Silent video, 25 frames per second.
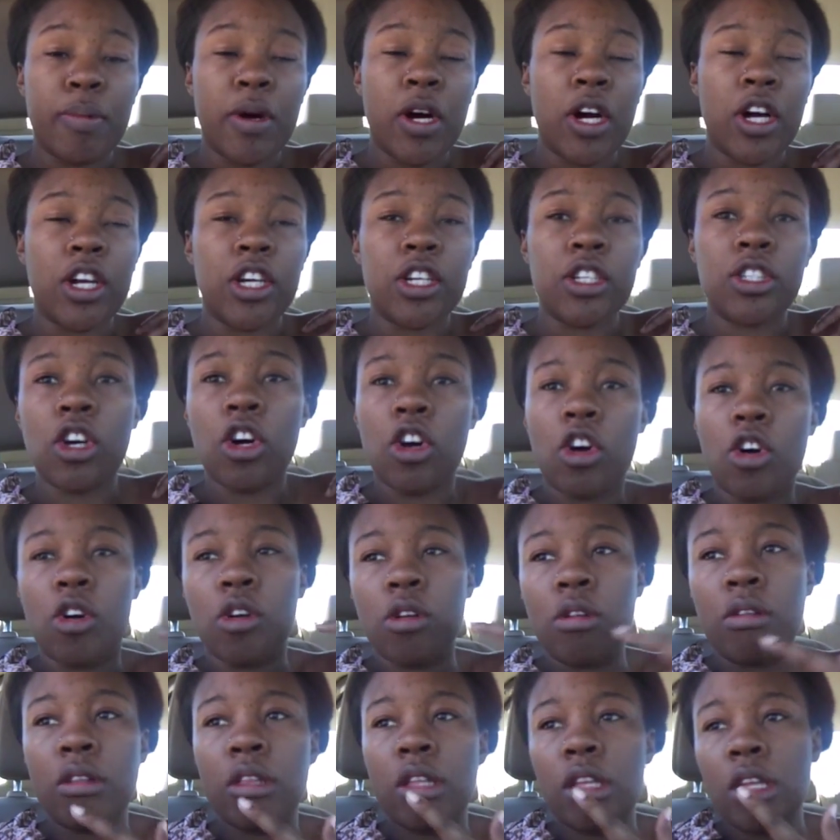bar. So
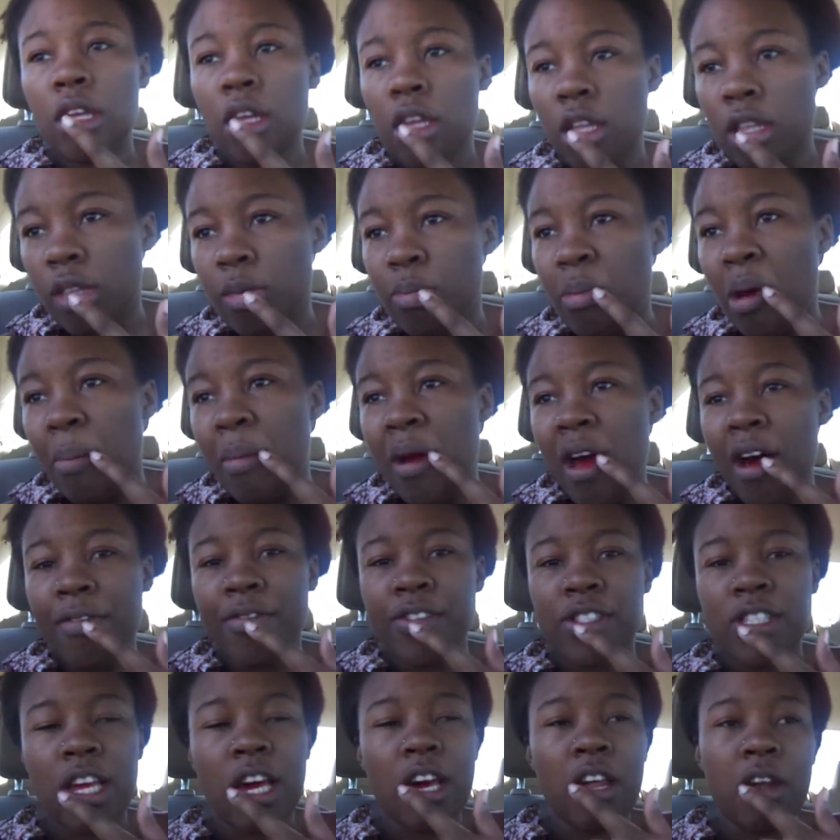my
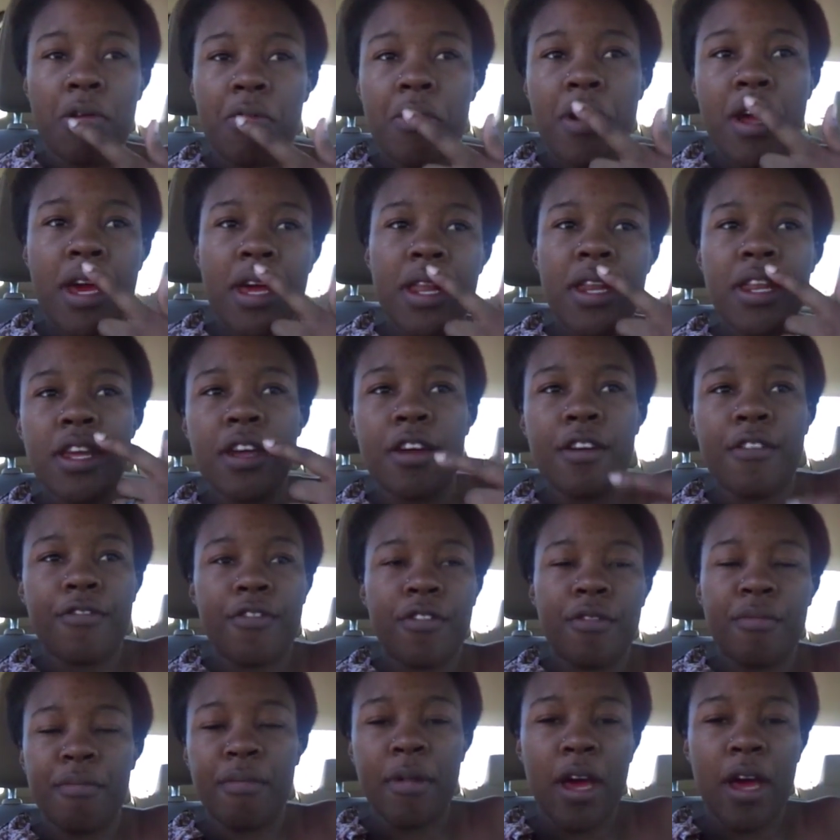mouth is kind of red here
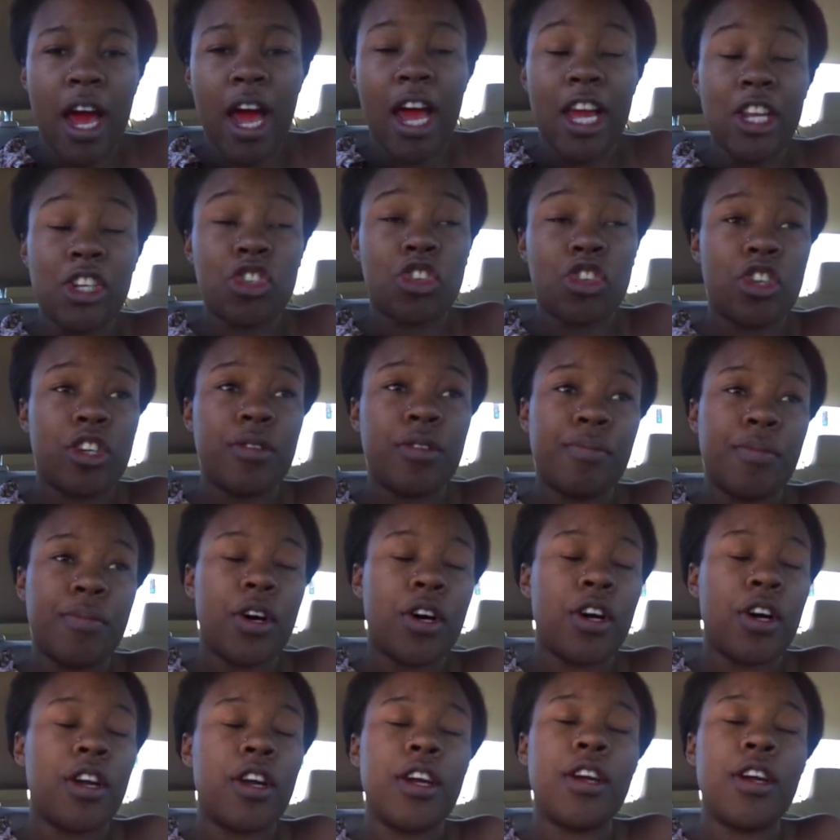from my ice cream
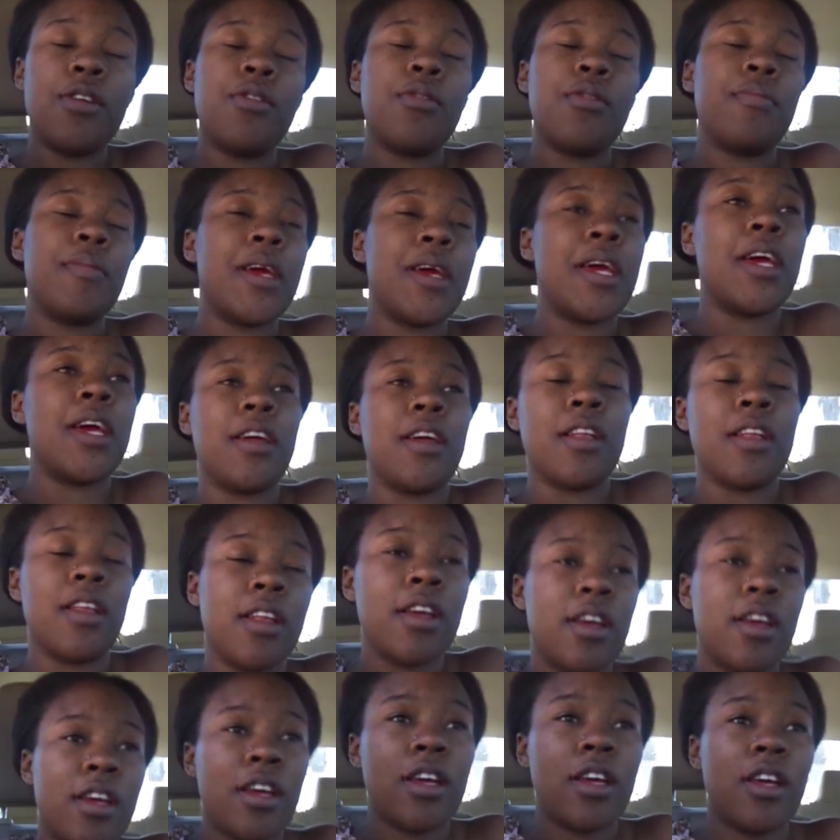bar. It, man,
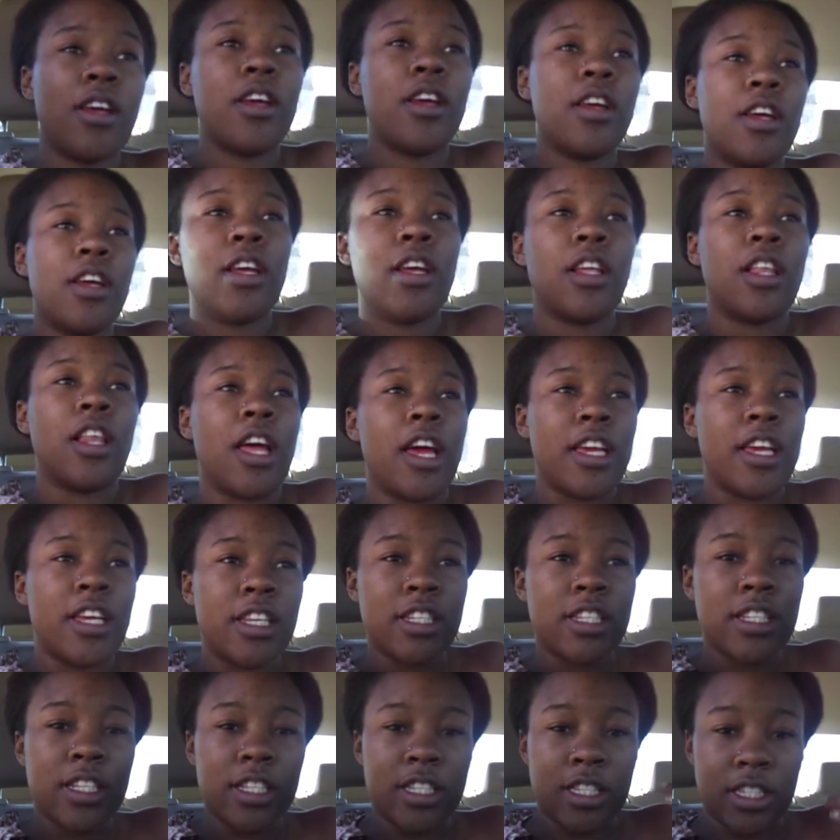like
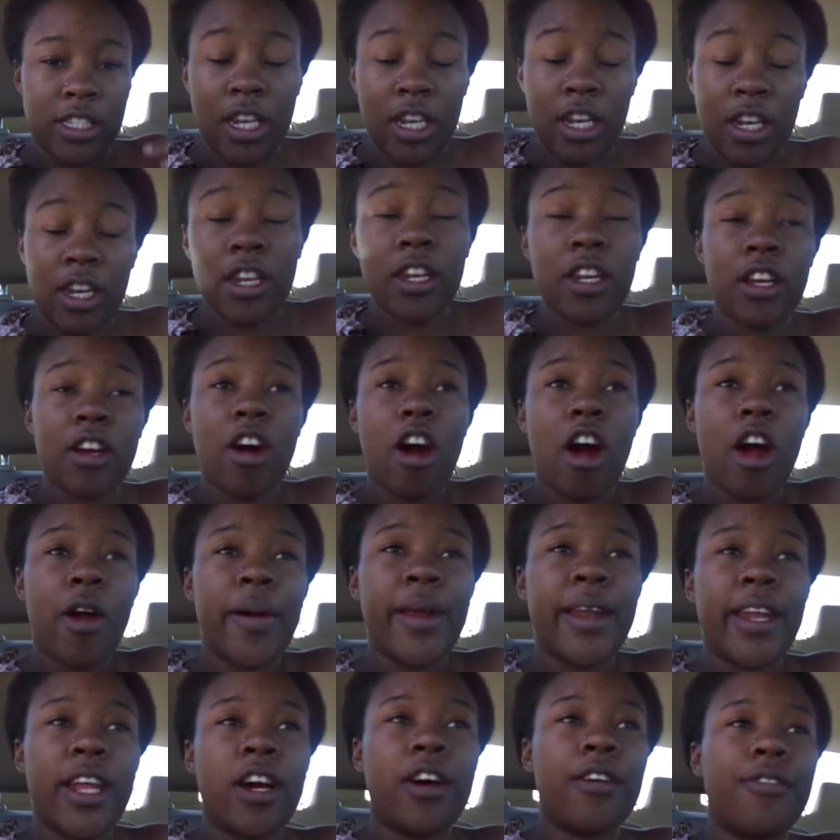sitting in the car
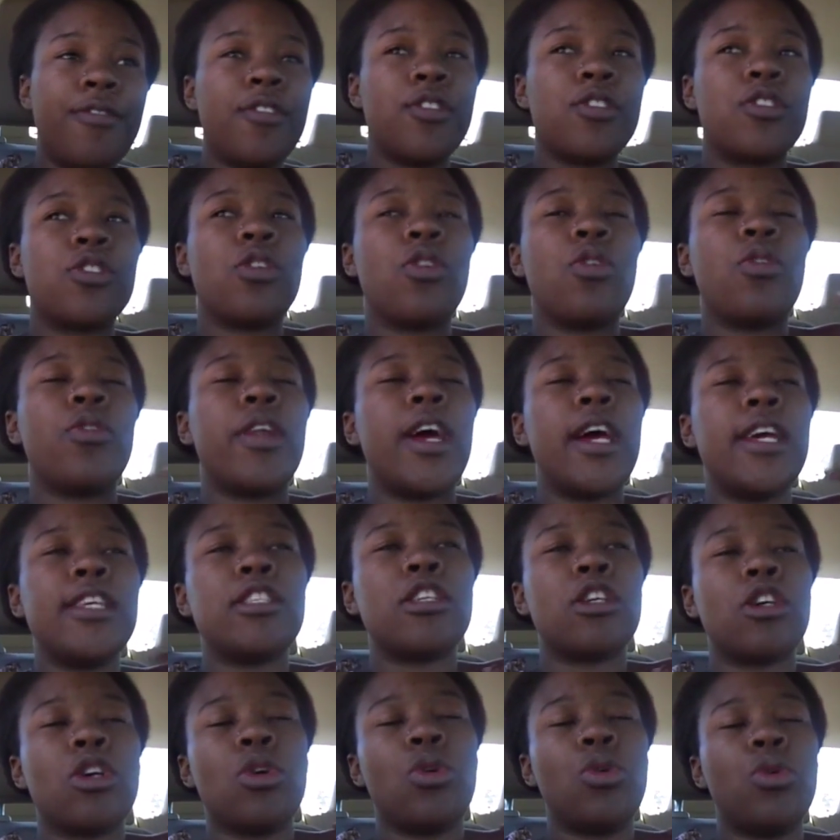right now, I feel so nice
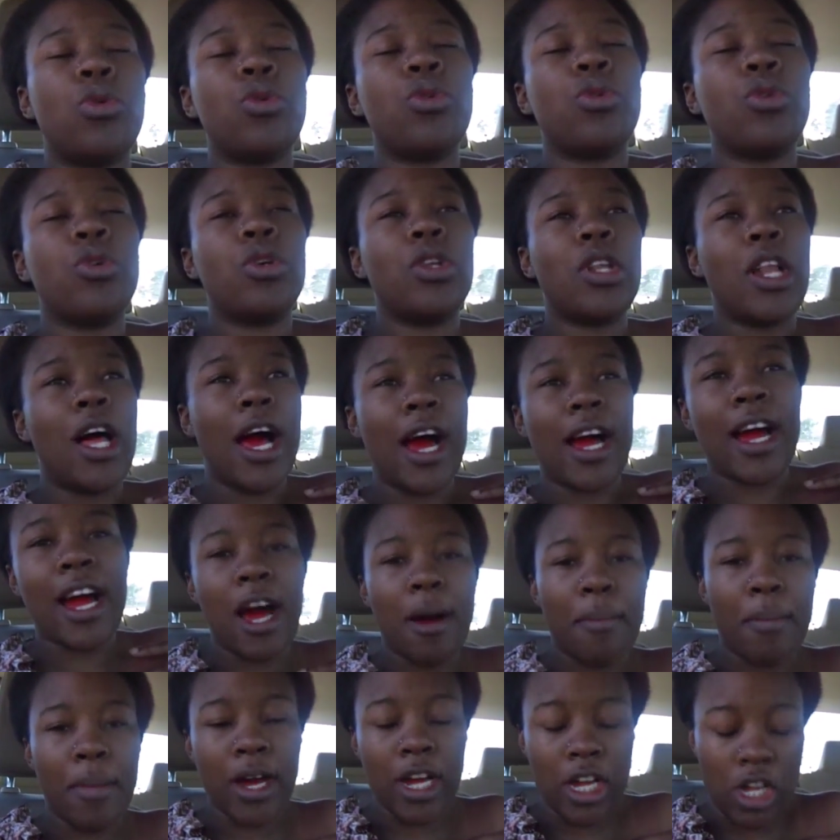and cool. Like I
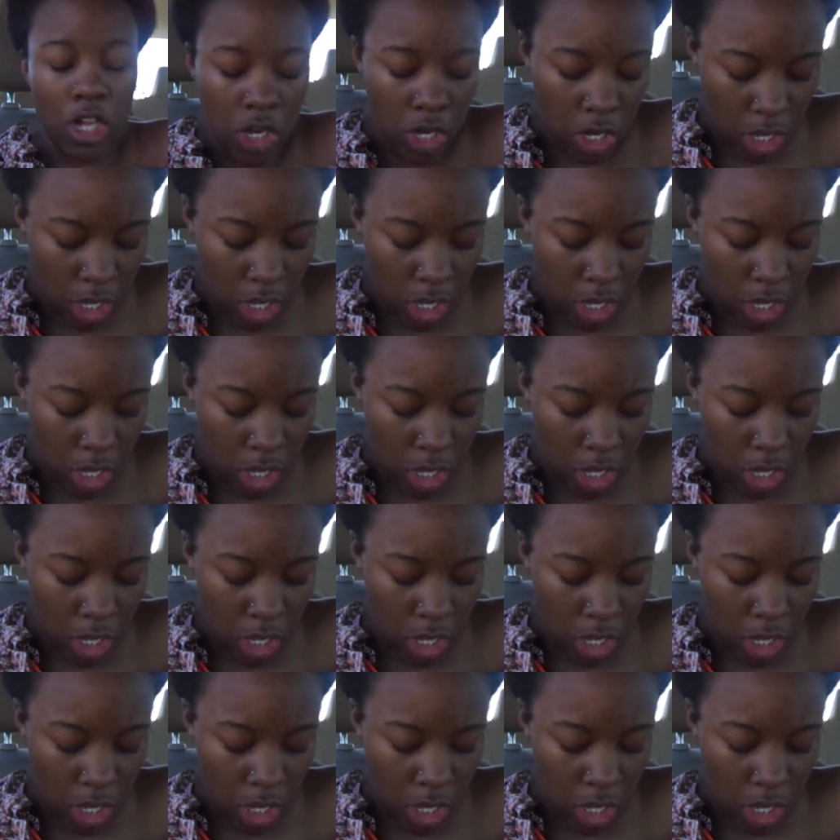got my